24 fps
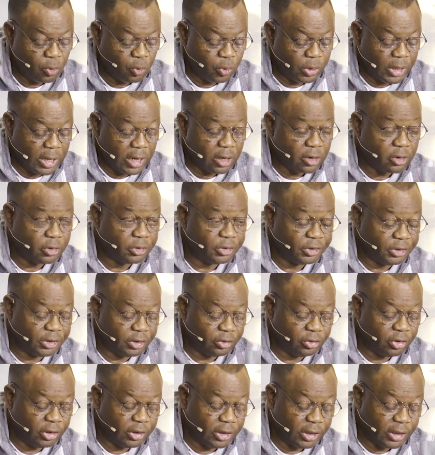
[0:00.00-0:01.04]
We are
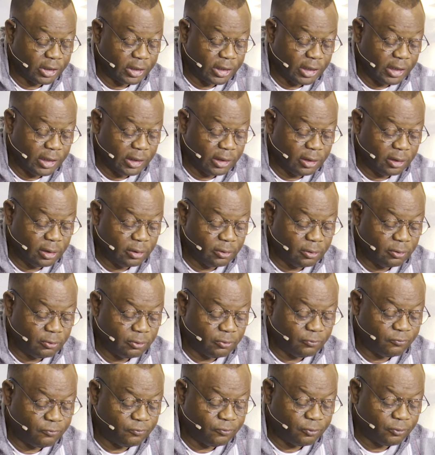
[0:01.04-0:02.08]
continuing again
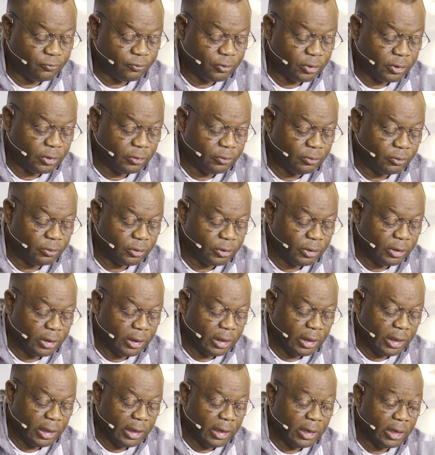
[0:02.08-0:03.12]

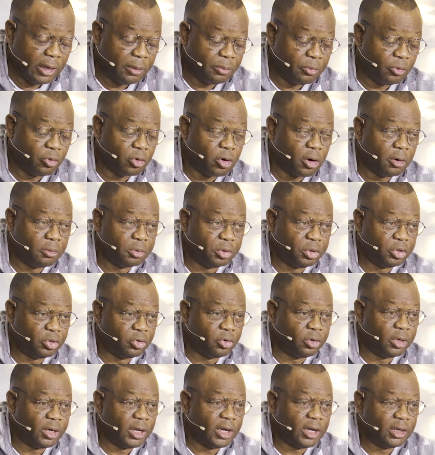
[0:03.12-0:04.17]
in the book of
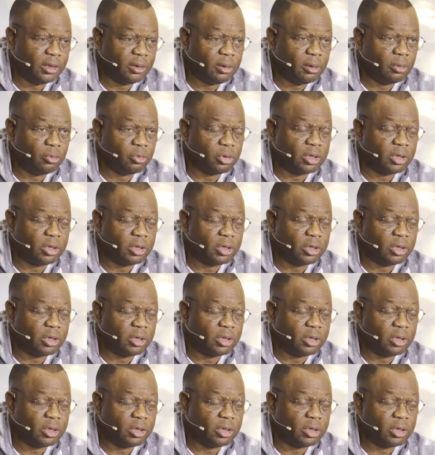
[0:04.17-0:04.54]
Jonah,